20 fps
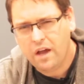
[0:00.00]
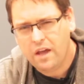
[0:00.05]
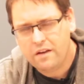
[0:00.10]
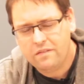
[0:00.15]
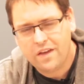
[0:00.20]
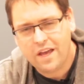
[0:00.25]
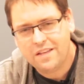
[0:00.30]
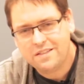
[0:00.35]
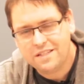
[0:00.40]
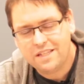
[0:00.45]
kind
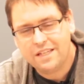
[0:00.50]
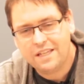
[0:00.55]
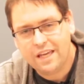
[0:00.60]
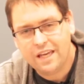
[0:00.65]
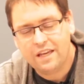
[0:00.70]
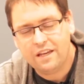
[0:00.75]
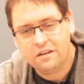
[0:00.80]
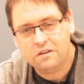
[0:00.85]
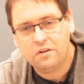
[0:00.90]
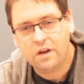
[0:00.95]
of
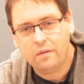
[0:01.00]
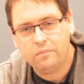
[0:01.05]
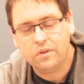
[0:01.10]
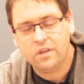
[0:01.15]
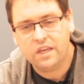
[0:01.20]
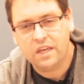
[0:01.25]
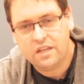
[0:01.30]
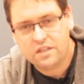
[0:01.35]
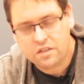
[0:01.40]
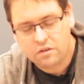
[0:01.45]
SDK in your
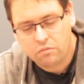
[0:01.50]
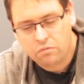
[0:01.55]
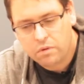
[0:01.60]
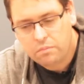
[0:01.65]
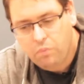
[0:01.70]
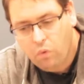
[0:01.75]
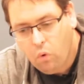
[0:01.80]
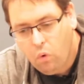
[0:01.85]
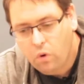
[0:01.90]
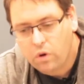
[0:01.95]
application
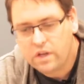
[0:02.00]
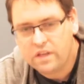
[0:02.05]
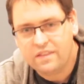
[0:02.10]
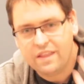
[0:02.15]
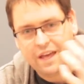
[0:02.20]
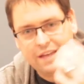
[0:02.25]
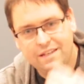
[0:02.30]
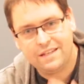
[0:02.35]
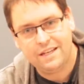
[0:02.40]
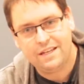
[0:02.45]
reporting
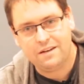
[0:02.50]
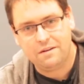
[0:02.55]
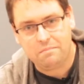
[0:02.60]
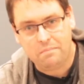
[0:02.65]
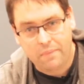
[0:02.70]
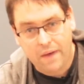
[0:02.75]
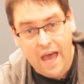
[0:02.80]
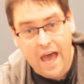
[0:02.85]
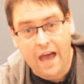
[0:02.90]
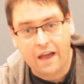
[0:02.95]
that data
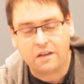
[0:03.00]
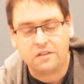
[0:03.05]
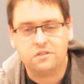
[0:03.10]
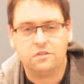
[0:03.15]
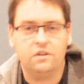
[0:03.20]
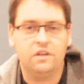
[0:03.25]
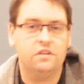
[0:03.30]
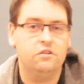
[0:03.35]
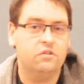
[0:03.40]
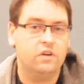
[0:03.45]
back
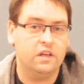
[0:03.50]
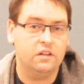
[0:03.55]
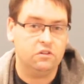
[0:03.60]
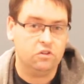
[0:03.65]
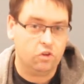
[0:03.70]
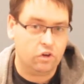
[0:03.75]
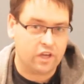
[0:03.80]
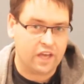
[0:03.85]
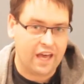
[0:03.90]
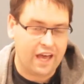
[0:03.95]
so that you
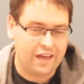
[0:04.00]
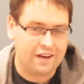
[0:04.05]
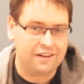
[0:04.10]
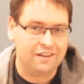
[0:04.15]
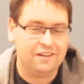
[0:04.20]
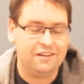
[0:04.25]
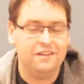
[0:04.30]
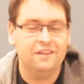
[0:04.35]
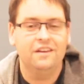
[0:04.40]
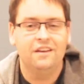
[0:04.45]
can look at
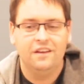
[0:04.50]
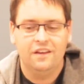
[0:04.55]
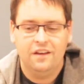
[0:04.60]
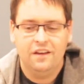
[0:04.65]
it